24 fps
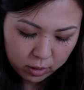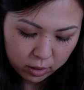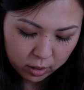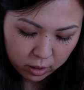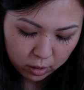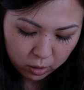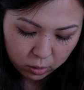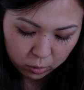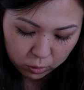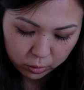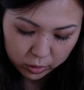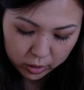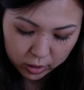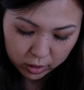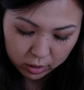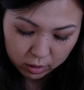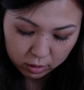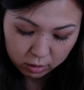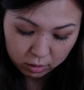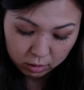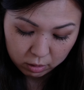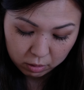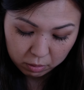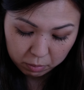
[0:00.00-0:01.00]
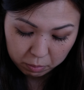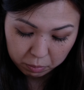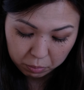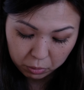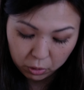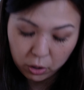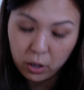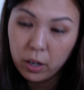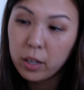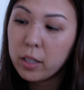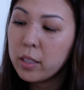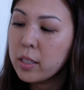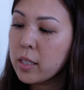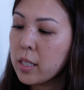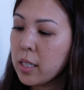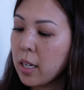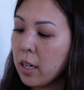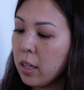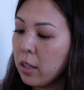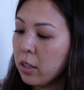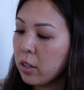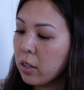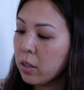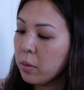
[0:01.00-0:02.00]
the golden bronze
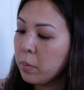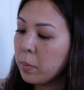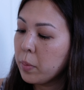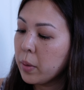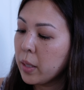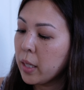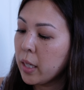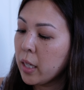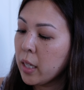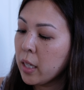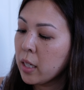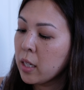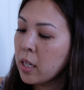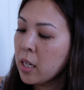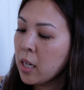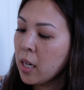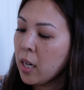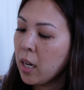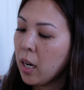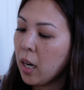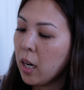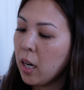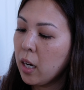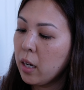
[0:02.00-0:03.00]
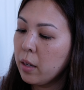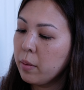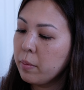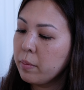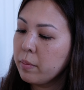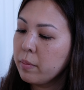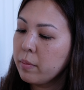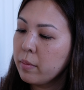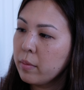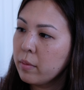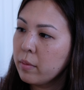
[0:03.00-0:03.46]
color, but um,